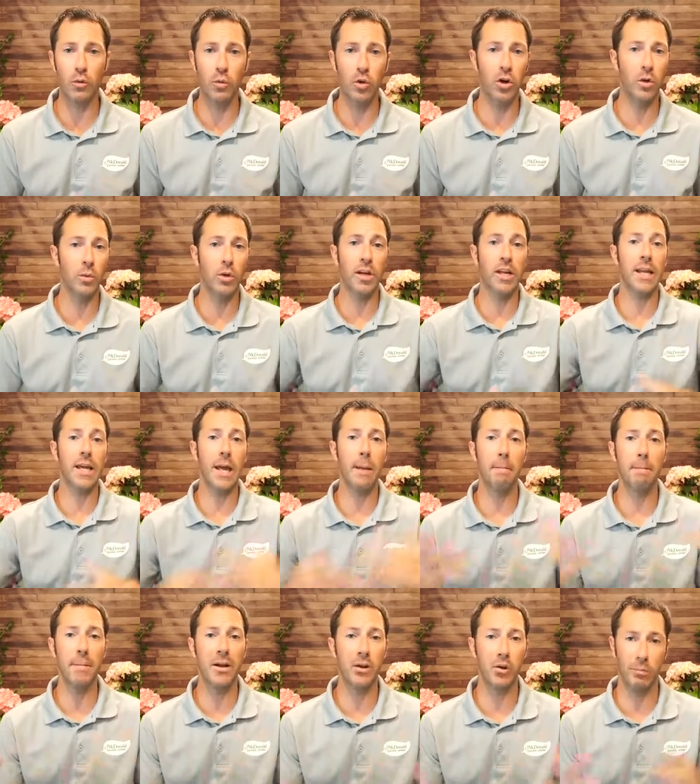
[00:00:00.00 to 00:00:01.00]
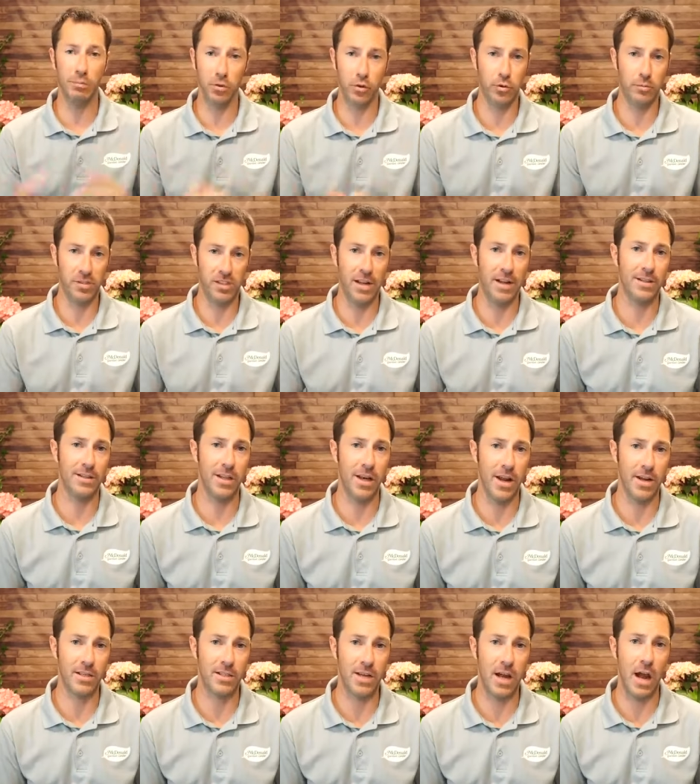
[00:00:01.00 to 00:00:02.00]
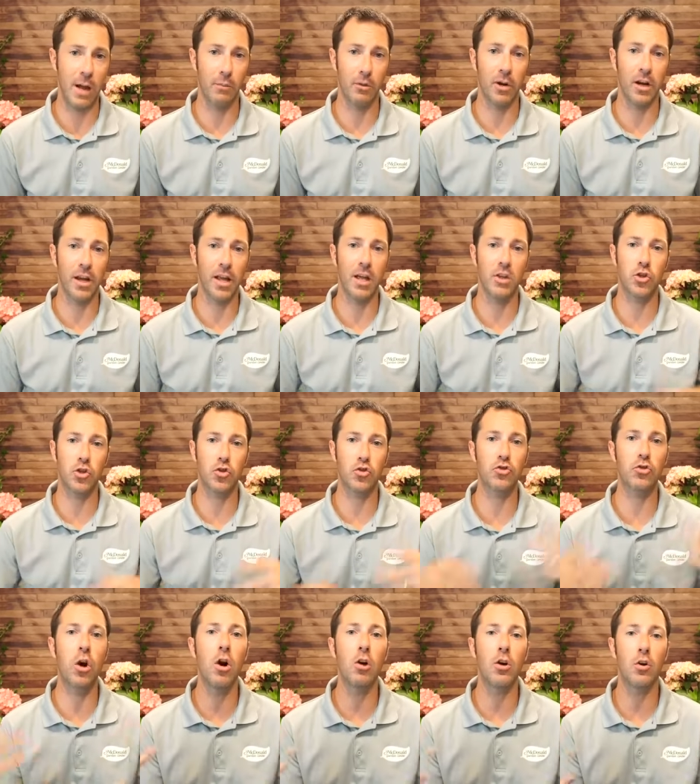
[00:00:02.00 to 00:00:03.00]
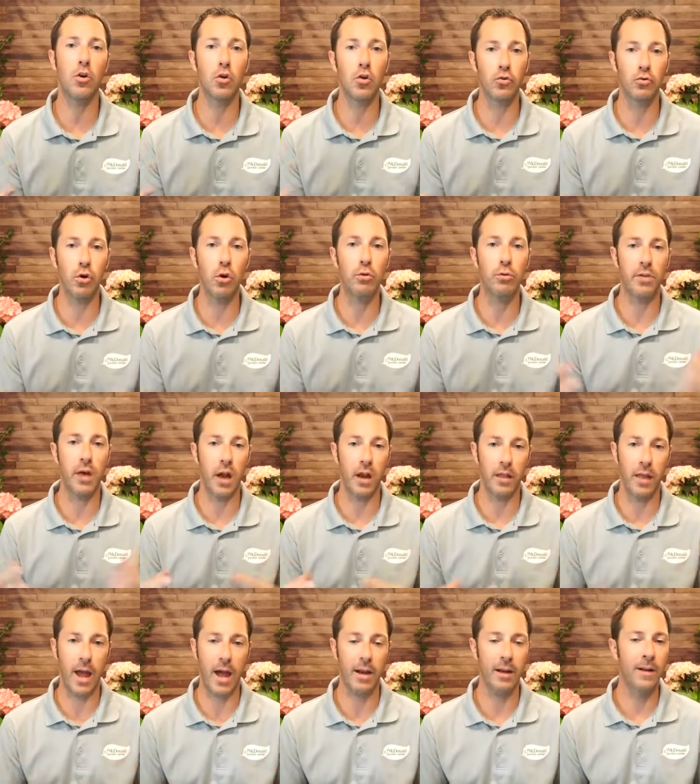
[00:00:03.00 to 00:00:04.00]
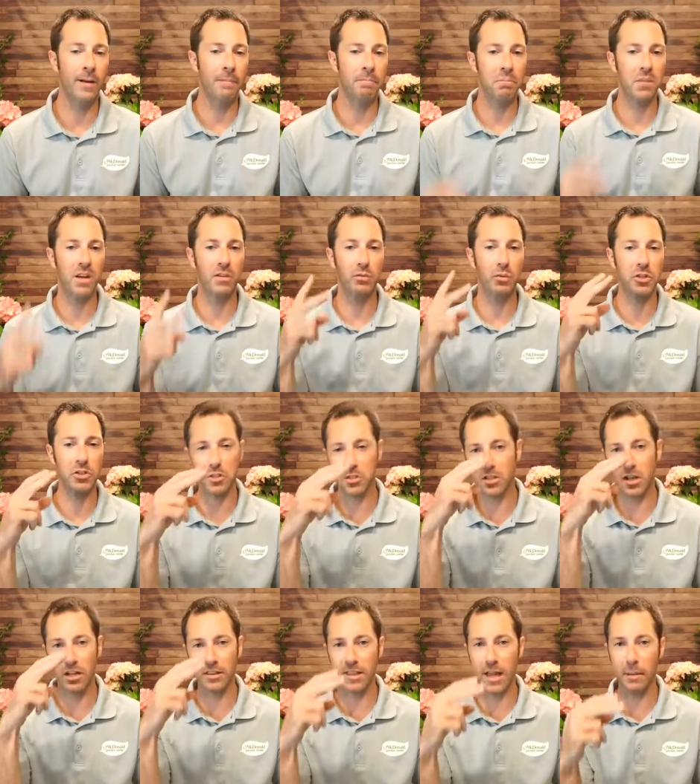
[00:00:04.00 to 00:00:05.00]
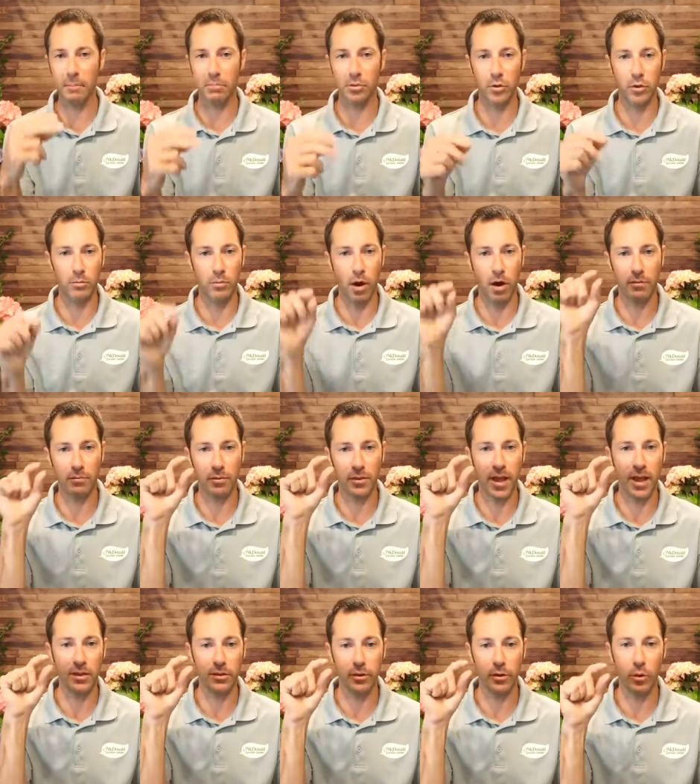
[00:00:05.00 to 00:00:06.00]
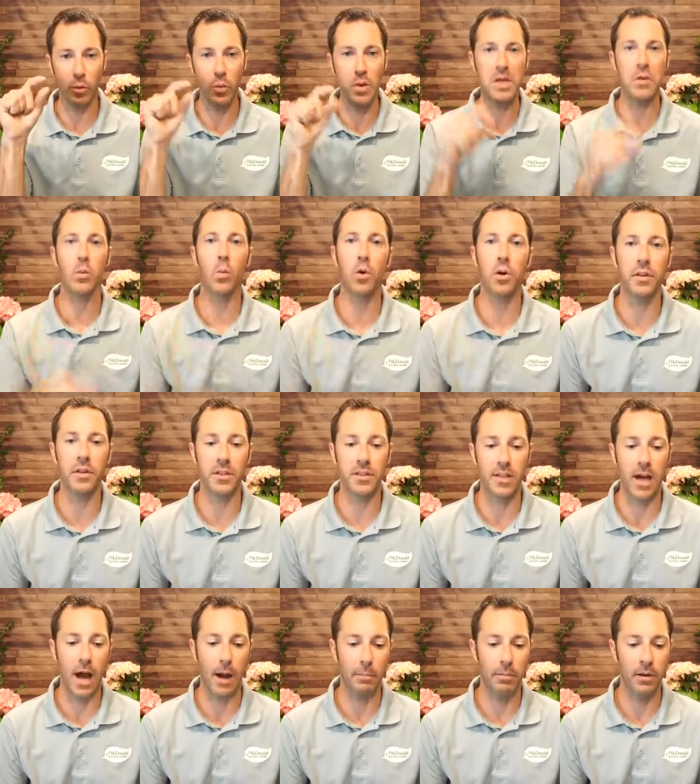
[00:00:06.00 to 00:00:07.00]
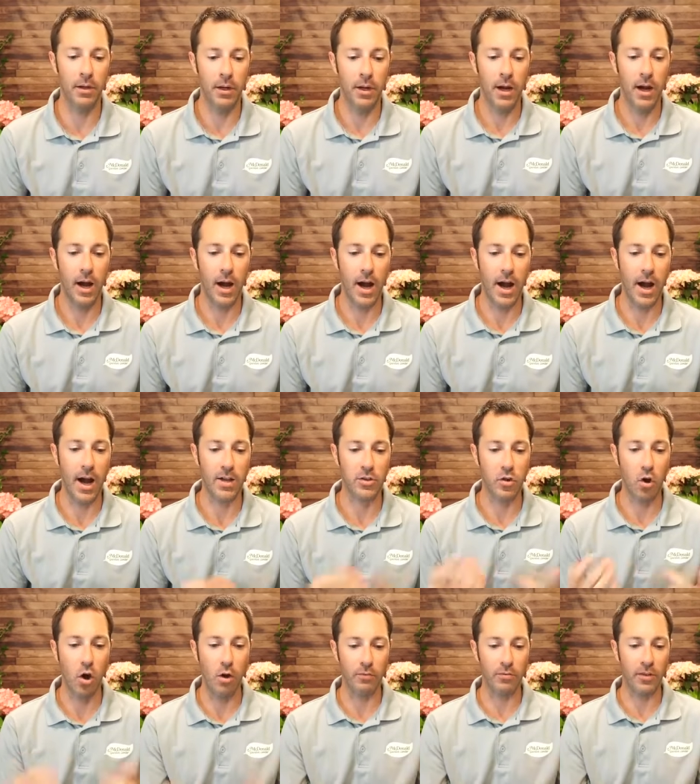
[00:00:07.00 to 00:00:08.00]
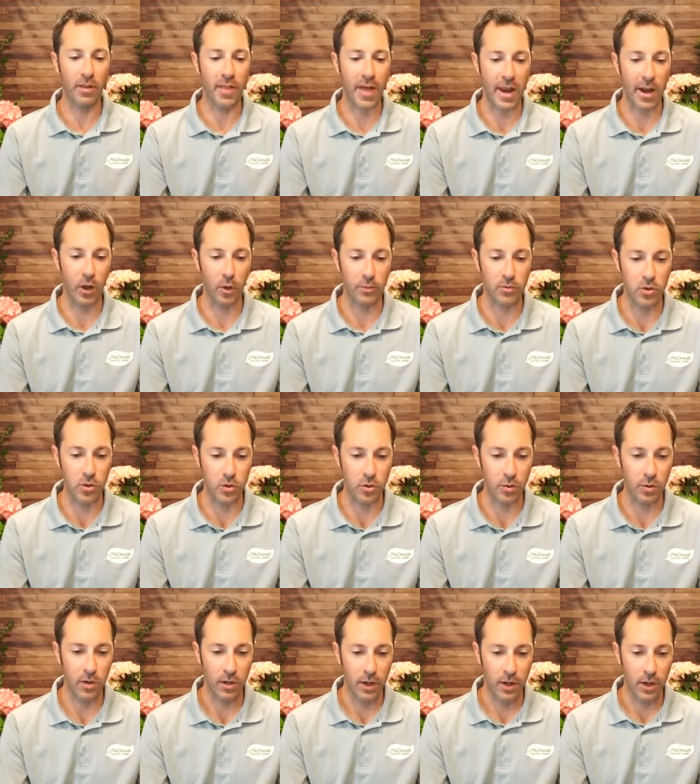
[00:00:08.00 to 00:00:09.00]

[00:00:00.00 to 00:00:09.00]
wood, we're going to get bigger bloom sets the next time. We're going to get stronger growth out of that than if we just cut that bloom off with that little weak wood at the top. Uh, so hopefully that helps you,